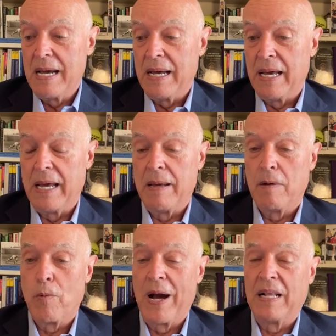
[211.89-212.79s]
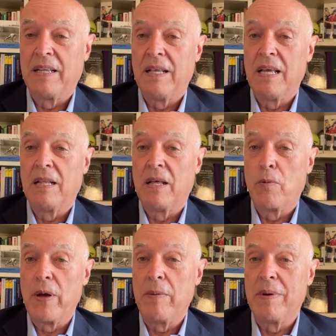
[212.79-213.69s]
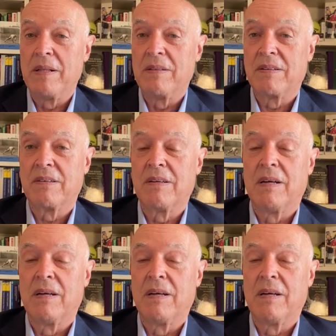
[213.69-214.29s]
while in the women's